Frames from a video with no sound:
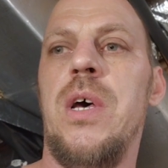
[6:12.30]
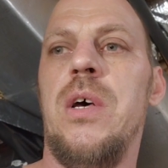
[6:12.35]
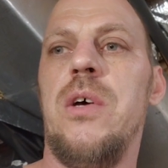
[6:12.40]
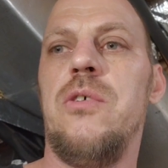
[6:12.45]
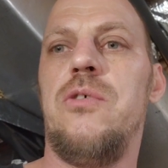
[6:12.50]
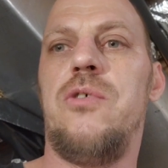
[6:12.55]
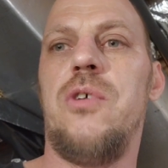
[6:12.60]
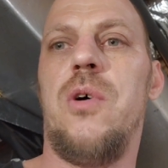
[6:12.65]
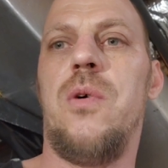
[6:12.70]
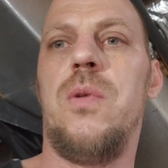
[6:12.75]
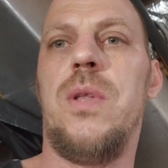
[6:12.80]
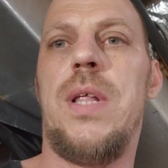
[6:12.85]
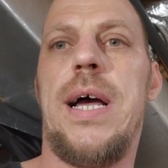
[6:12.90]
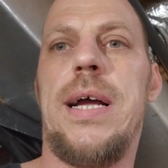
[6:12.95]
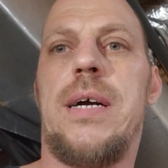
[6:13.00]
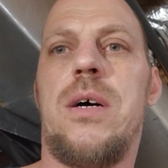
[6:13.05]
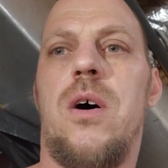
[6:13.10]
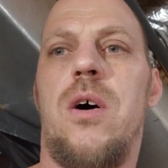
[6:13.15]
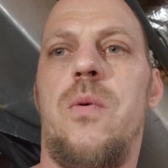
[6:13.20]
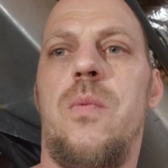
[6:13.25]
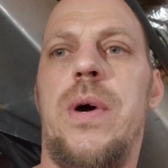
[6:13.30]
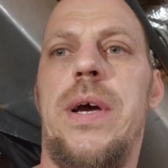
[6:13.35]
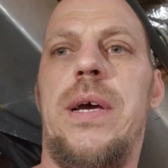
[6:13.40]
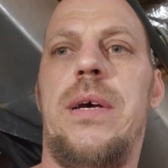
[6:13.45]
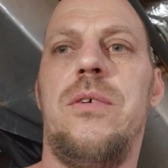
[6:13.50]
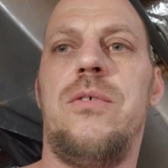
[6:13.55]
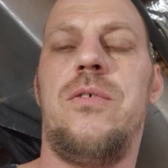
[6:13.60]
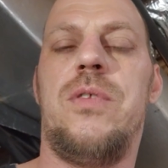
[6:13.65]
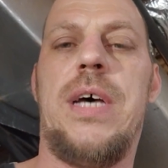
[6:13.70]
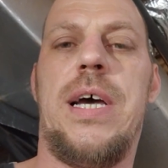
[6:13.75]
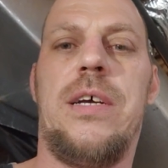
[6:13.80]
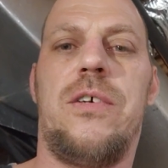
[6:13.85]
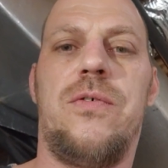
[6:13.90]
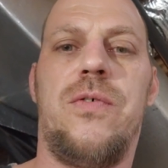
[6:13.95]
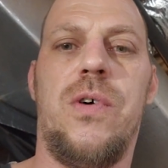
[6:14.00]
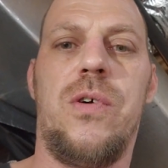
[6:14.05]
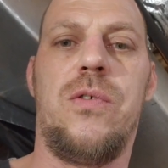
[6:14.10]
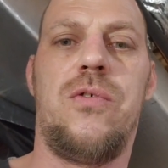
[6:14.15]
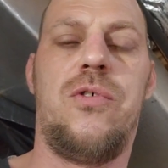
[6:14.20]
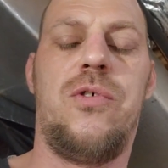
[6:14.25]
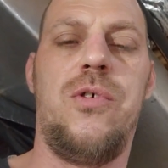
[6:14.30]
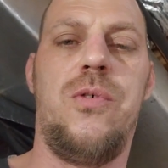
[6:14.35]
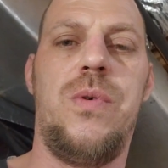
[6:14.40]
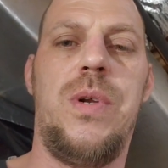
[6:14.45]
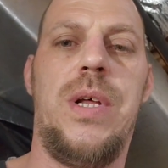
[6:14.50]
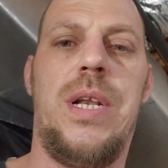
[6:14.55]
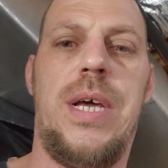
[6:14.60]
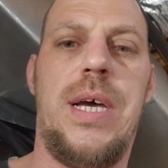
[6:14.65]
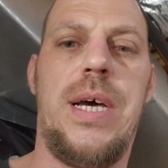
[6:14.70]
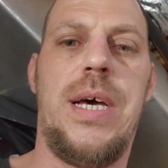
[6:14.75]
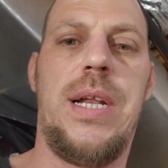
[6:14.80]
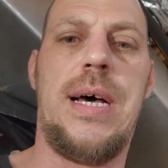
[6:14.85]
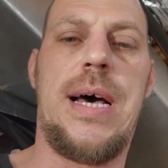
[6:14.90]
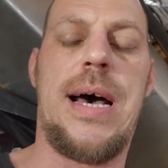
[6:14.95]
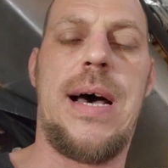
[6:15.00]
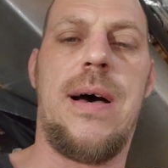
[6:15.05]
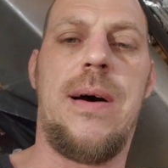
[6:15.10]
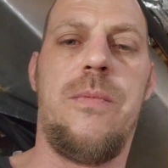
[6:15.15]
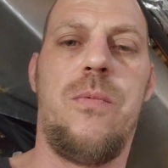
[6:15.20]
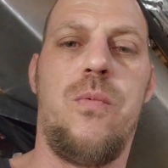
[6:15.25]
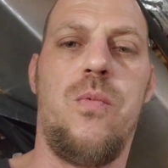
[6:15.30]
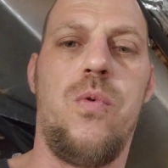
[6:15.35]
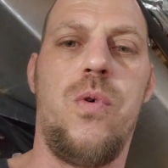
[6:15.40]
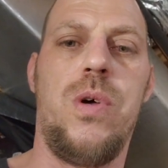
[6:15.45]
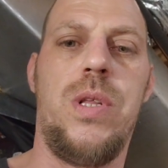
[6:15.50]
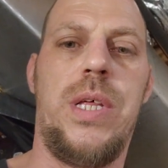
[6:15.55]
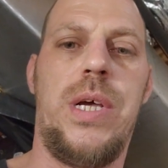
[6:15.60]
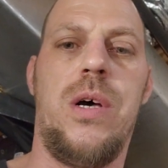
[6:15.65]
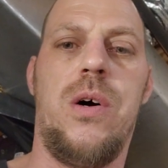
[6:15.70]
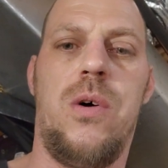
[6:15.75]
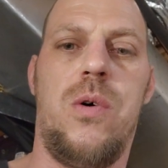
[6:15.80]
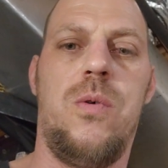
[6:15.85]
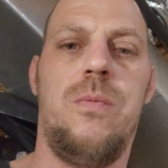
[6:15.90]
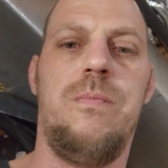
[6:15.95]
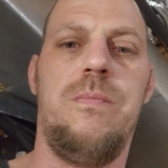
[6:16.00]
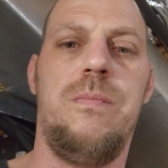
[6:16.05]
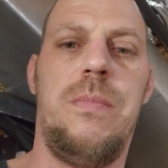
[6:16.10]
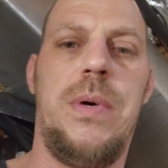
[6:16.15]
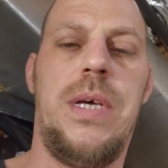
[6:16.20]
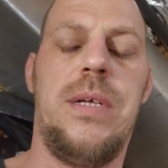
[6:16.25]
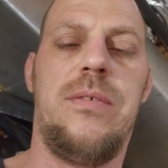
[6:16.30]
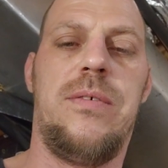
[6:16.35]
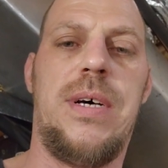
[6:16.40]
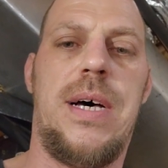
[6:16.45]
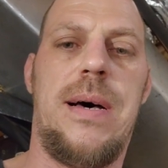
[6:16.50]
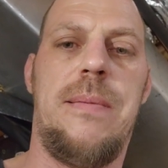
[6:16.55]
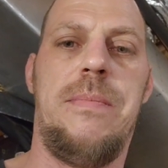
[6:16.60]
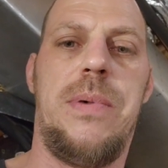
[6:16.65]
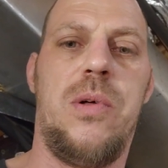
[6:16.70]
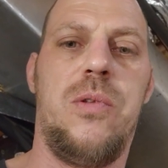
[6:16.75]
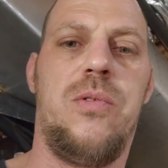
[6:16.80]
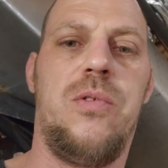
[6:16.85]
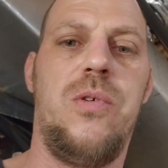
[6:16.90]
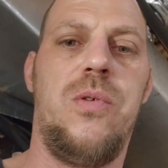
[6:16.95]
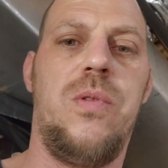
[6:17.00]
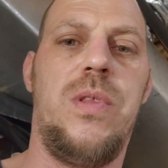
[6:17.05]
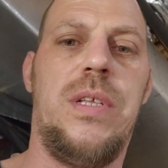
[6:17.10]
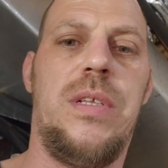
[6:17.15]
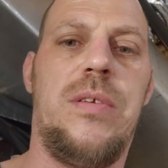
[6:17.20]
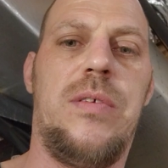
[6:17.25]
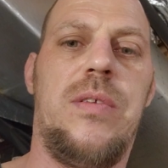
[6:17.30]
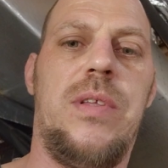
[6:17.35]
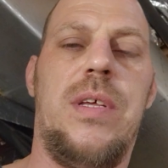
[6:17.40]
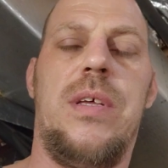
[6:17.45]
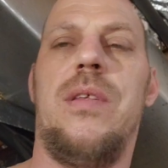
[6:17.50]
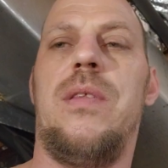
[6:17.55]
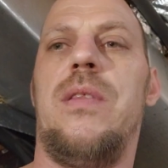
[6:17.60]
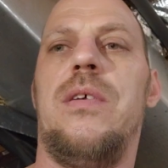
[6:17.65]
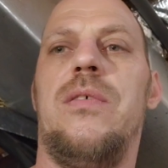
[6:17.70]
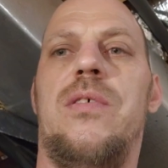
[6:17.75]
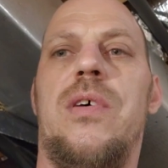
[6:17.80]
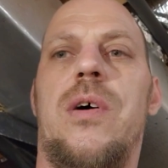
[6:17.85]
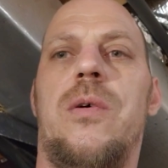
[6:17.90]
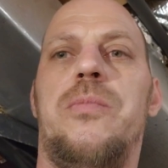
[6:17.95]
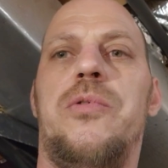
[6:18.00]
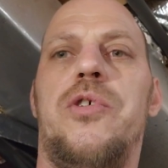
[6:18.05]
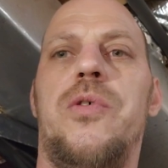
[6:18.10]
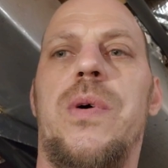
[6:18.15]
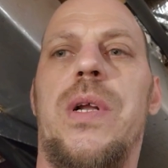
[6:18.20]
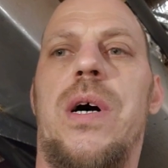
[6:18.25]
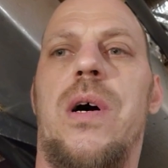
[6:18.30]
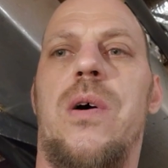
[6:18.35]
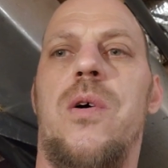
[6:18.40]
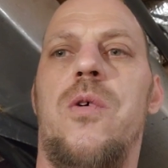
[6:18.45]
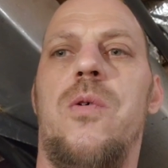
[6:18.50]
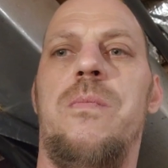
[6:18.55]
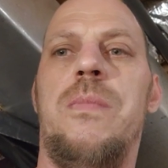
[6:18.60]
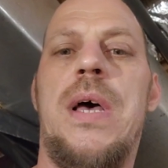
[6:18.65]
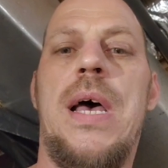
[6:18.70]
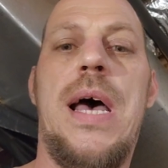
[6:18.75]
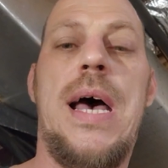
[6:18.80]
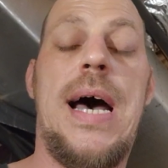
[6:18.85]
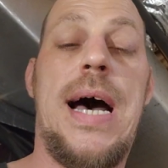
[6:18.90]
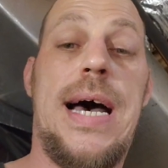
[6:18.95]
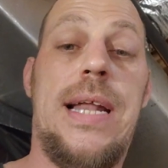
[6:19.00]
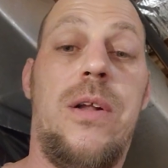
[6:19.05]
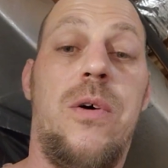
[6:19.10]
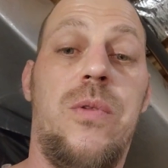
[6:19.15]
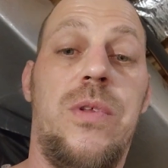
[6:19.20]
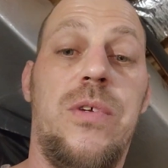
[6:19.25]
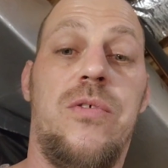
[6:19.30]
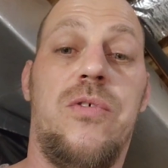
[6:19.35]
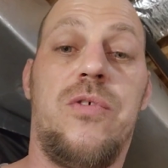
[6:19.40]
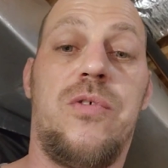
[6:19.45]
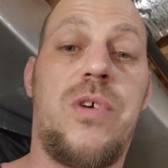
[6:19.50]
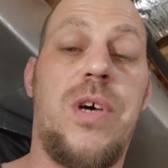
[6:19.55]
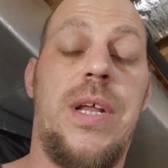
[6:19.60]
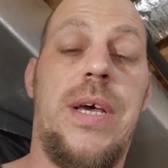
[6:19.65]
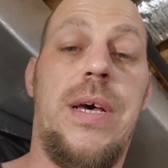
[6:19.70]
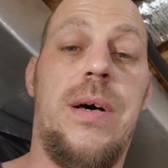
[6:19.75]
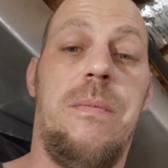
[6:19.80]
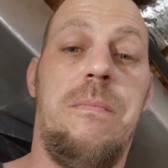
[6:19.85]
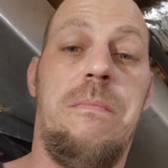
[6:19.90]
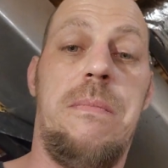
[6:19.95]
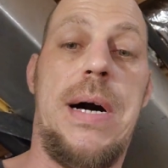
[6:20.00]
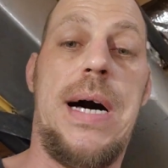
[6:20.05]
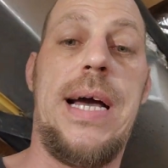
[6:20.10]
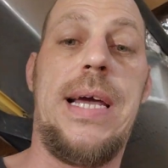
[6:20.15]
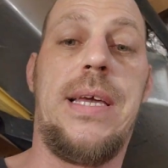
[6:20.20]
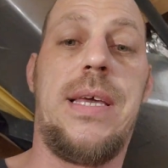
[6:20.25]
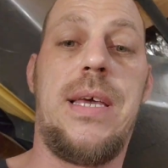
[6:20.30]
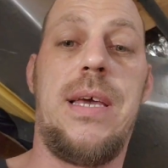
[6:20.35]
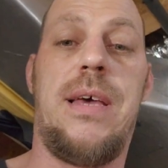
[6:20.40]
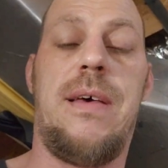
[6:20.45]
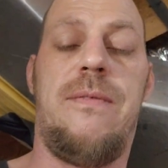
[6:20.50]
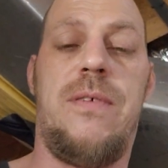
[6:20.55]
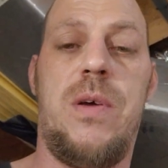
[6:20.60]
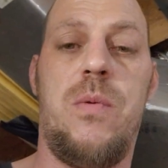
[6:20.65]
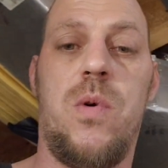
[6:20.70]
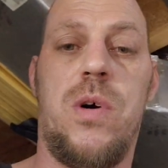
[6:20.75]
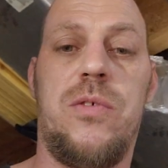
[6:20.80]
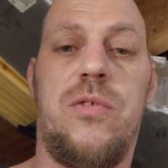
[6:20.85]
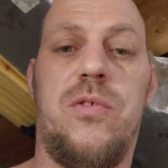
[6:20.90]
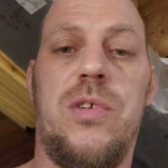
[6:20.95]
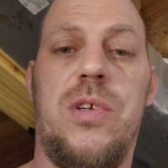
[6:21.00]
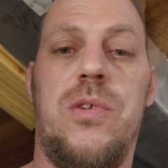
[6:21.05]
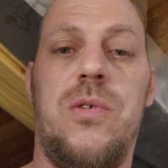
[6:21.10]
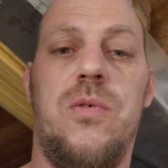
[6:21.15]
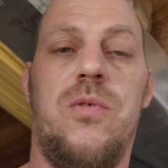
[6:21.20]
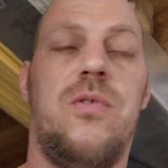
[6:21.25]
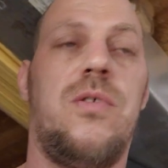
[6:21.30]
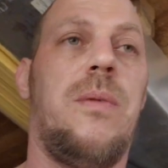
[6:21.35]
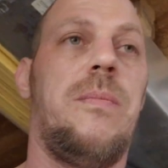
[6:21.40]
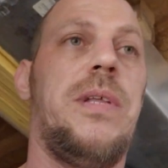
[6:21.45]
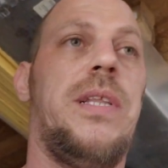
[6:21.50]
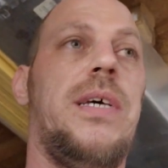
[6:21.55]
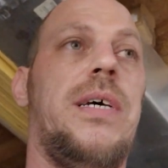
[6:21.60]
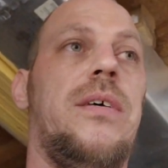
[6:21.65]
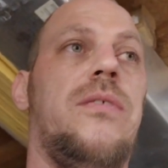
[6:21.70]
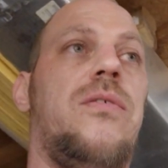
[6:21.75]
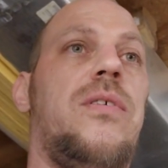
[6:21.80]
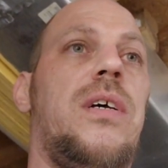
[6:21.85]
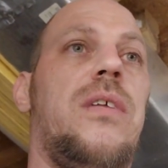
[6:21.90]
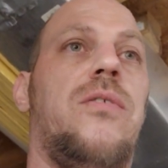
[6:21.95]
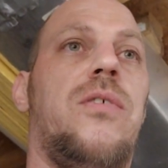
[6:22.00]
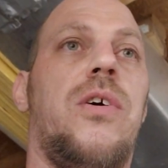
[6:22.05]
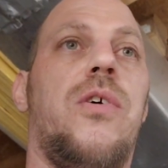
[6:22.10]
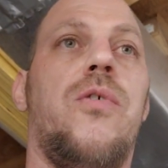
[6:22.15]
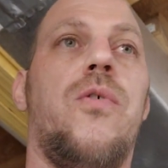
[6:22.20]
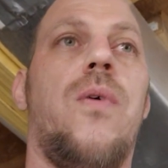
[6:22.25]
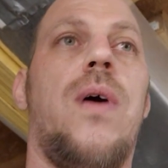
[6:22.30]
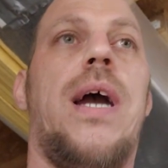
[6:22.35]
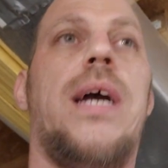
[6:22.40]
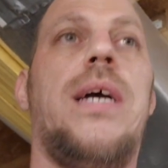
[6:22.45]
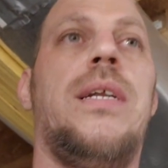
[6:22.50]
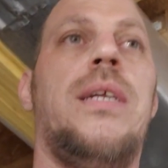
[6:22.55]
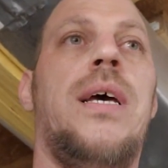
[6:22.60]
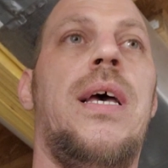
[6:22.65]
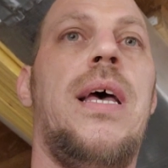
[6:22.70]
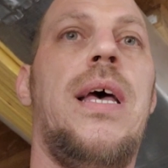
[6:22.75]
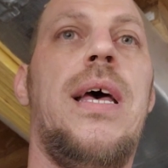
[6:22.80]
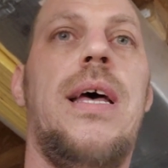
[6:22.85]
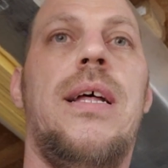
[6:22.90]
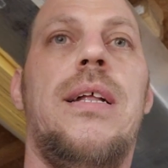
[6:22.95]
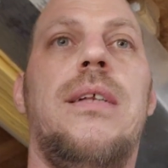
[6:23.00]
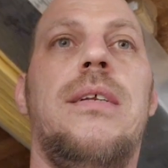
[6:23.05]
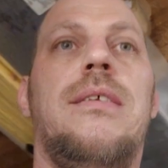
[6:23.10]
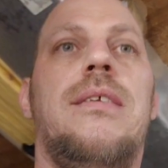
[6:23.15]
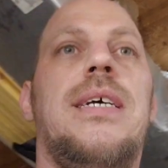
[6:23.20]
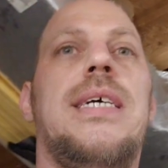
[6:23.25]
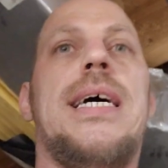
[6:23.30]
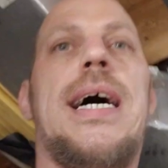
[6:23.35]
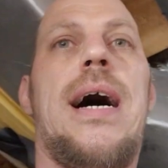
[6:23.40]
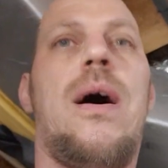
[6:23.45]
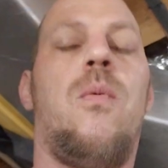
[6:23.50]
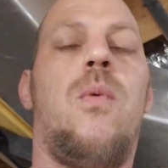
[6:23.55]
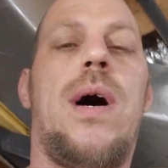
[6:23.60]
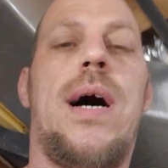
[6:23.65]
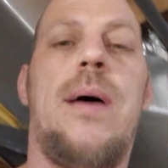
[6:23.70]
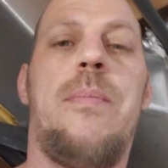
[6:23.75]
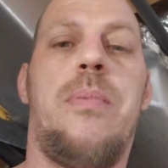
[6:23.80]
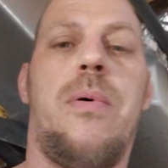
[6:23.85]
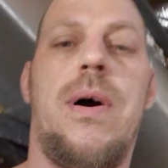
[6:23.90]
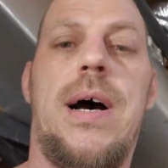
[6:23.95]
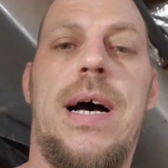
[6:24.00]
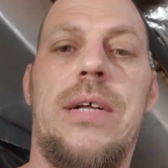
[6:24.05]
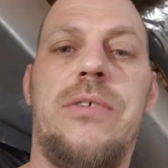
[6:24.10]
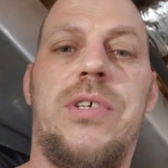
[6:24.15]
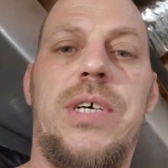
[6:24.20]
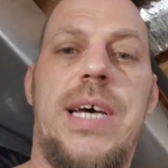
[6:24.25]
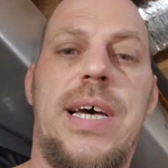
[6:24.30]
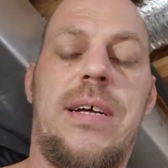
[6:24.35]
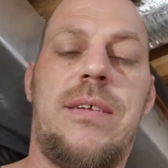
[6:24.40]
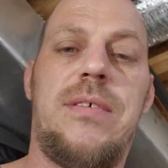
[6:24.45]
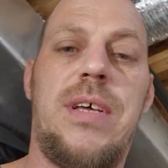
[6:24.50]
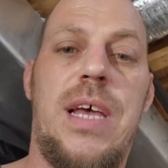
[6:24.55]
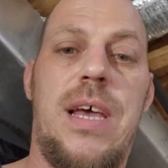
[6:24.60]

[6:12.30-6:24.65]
So like always, thanks for tuning in. I really hope me and Tom both do this helps you at home. I know this is going to help Mike if he wants to do some of this. It's a great DIY project.